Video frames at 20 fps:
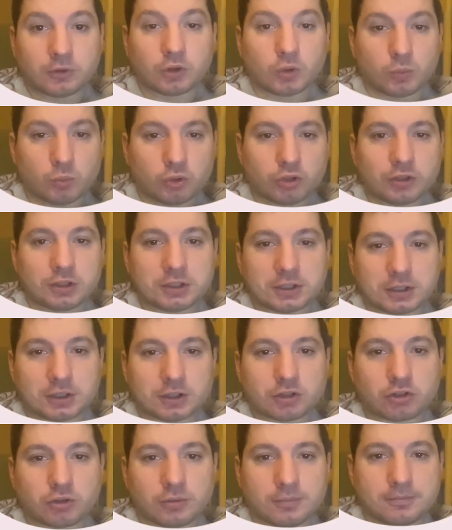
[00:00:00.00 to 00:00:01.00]
Okay, so
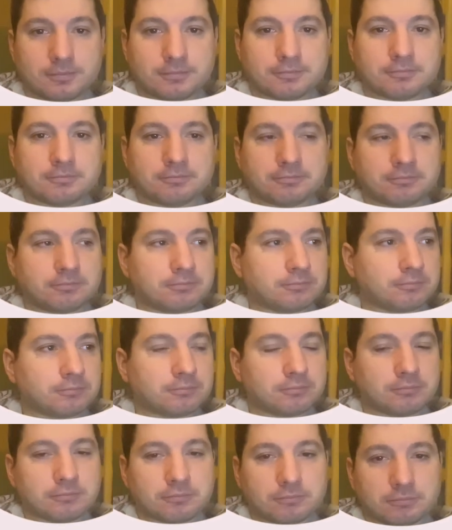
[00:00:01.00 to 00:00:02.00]
for example, yeah,
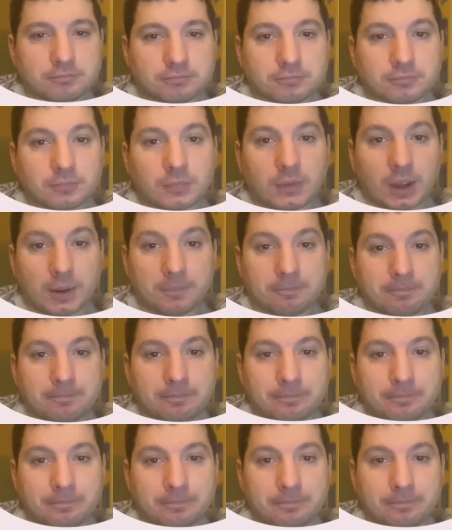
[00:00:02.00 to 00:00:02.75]
suggestion.